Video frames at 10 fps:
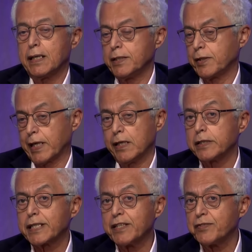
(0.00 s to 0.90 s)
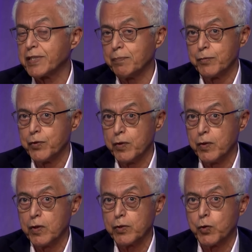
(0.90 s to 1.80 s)
You cannot give them
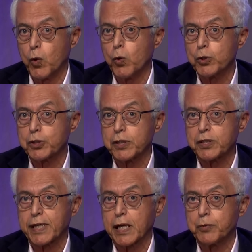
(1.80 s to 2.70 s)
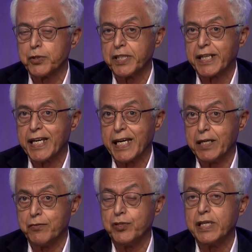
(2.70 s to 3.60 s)
the Orchard therapeutic
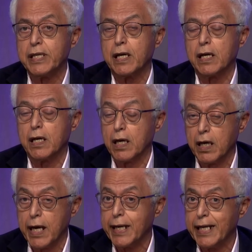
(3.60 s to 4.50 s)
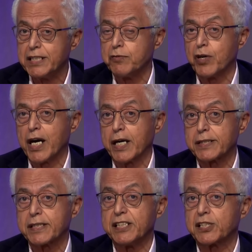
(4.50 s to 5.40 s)
AAV,
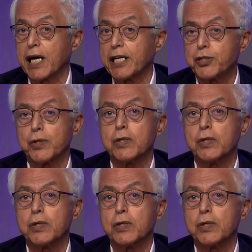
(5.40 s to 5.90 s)
lentivirus in situ,